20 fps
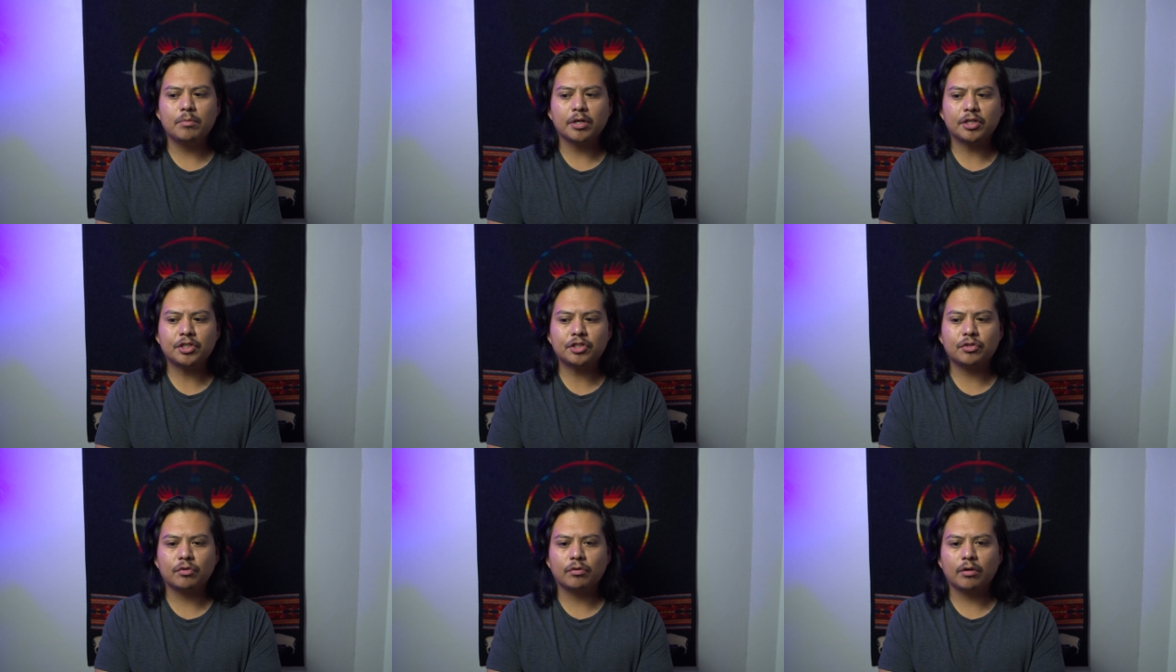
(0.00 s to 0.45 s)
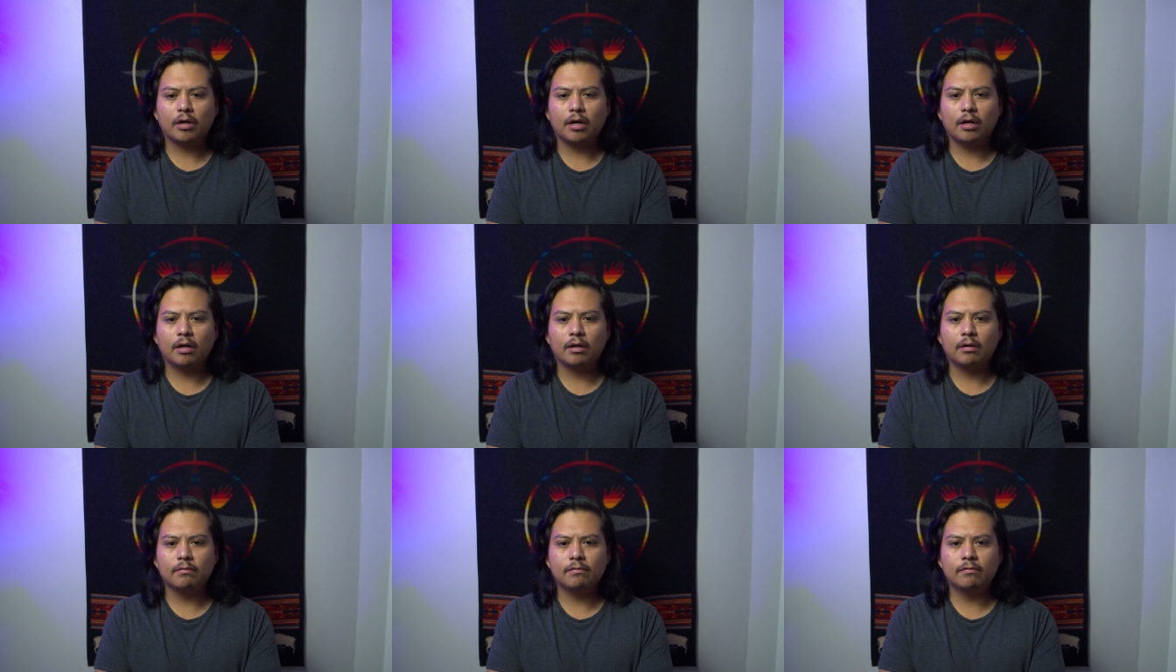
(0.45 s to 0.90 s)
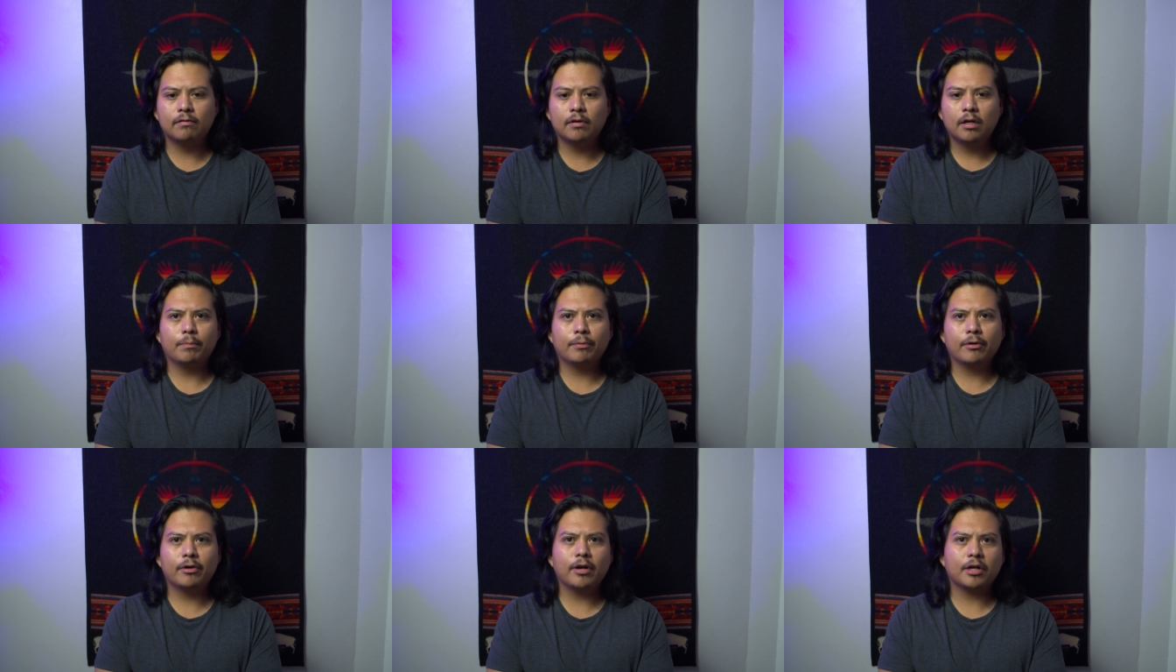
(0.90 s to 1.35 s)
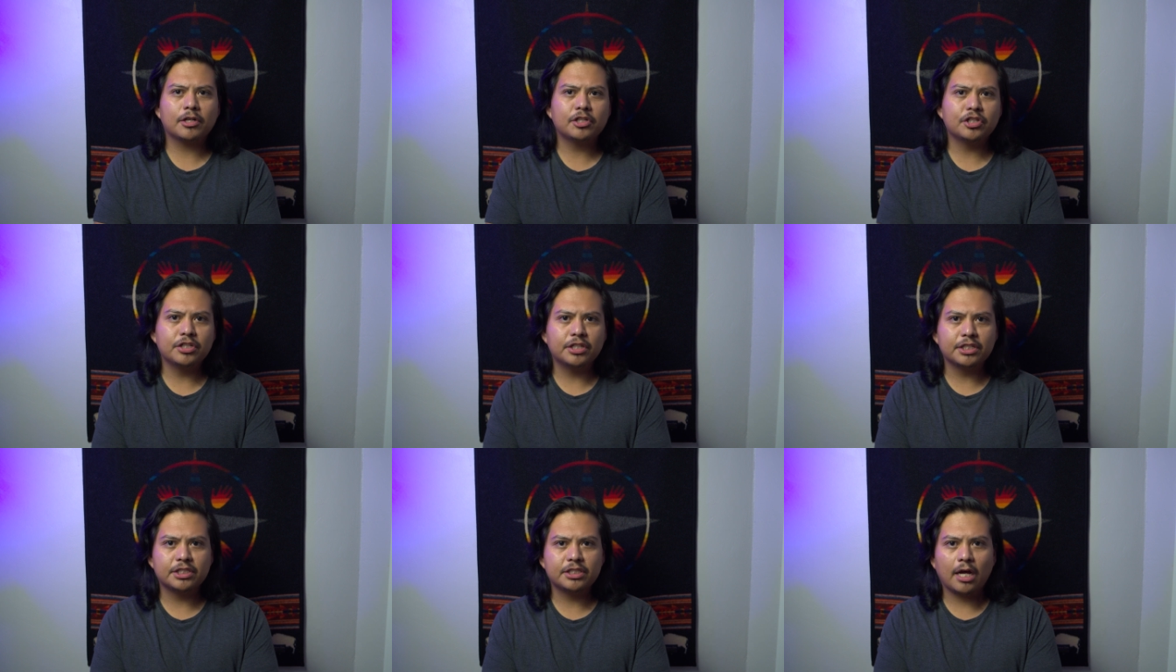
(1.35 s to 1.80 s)
mixture of
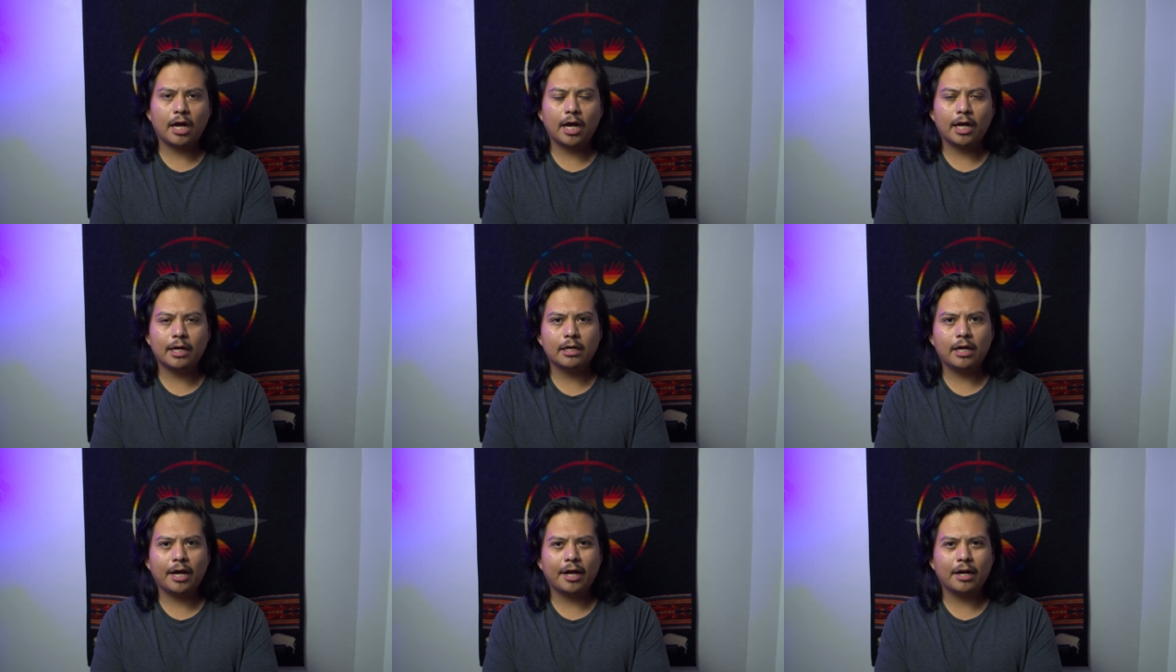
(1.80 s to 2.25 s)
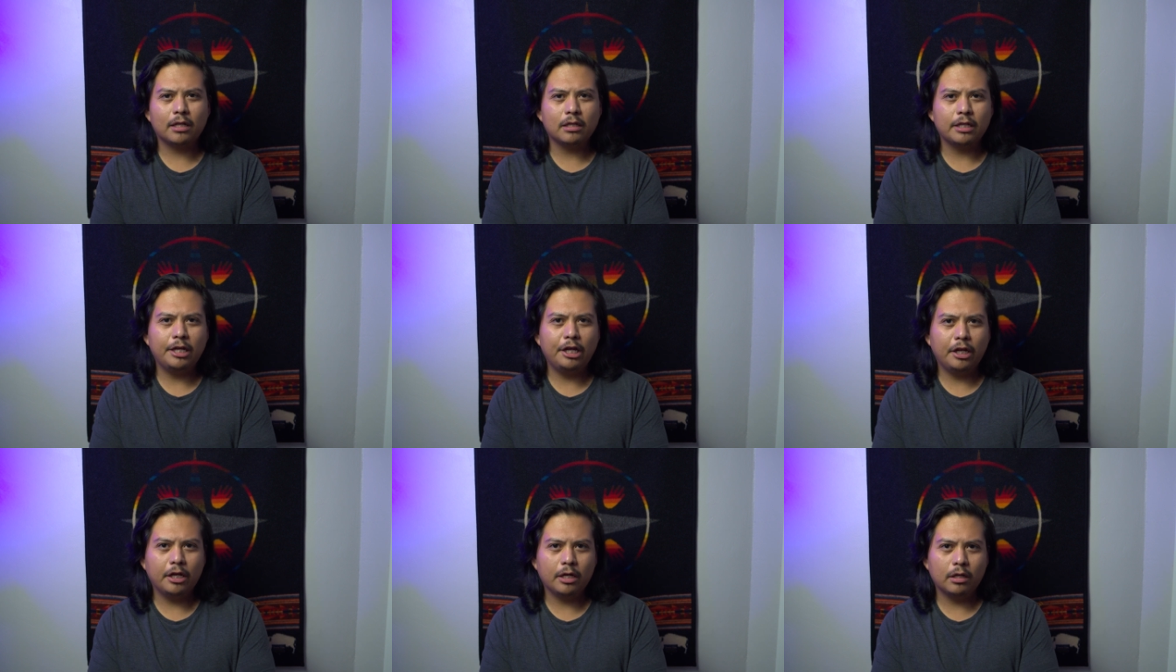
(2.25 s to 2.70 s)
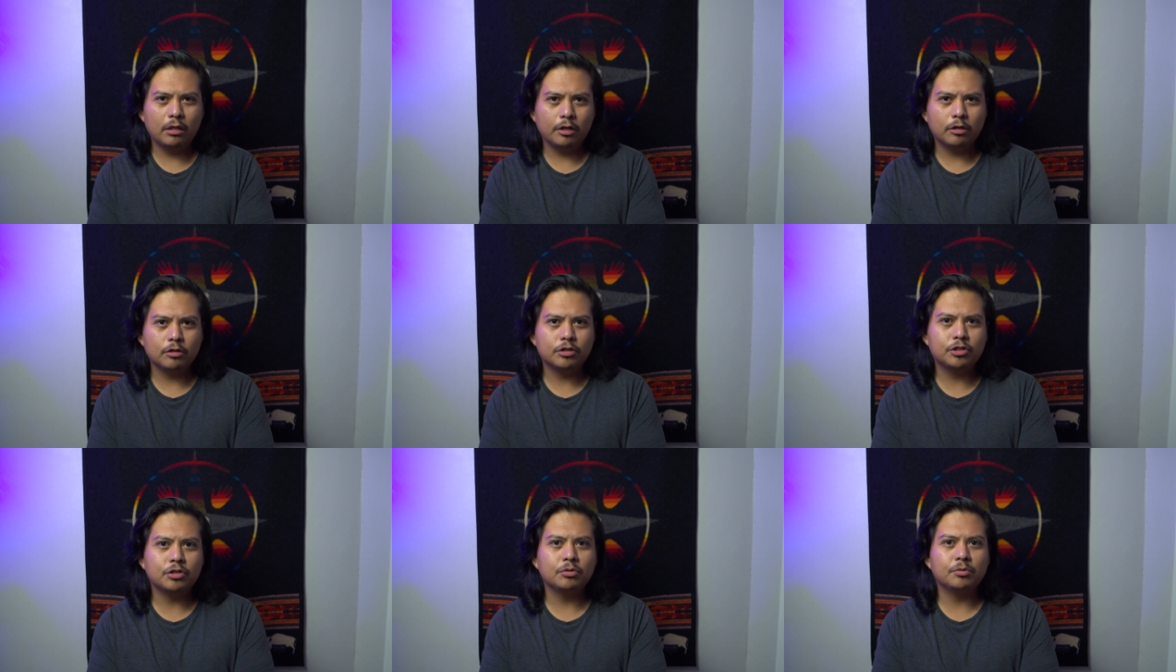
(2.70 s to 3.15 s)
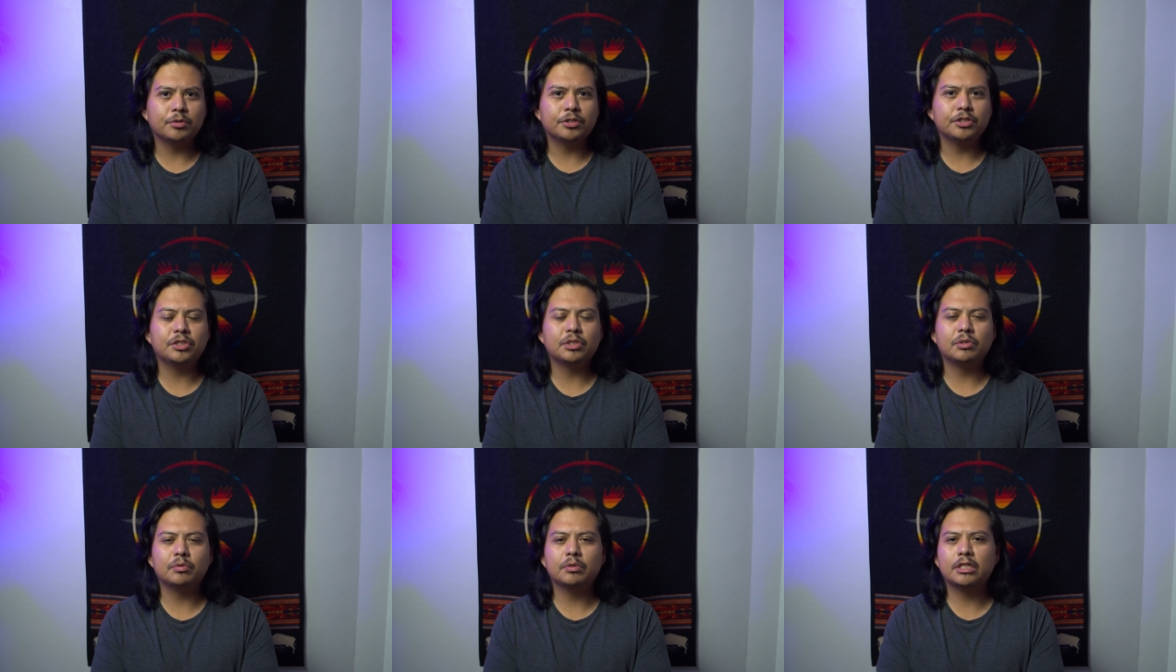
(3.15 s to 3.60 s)
production design kind of leaning a little too
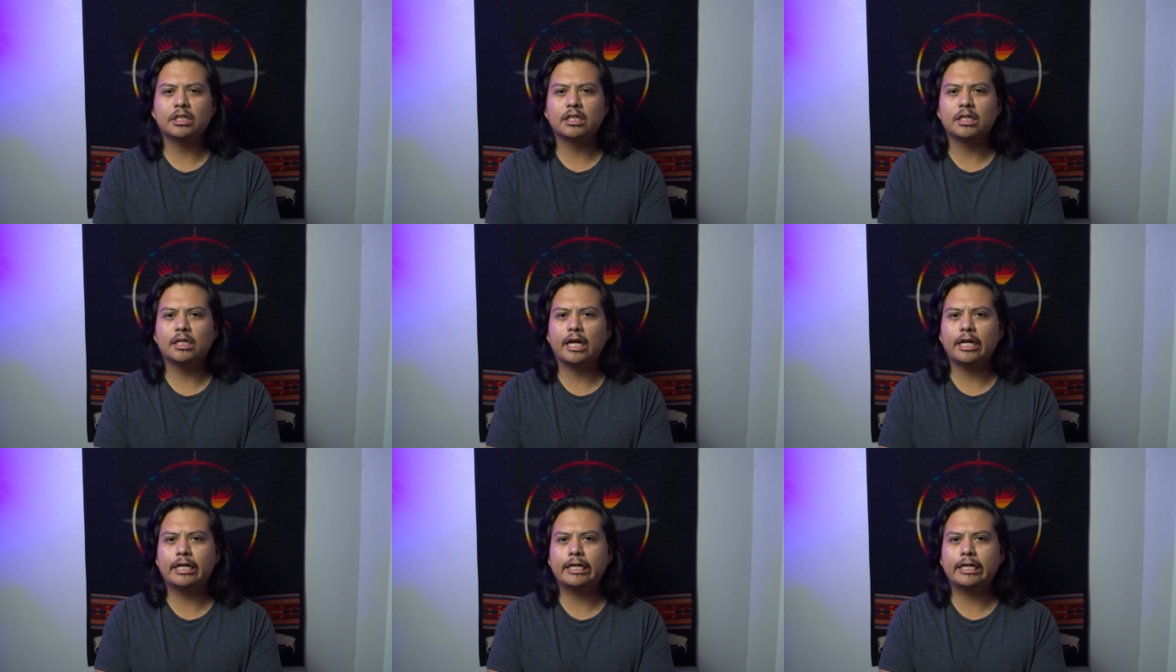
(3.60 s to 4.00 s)
into it,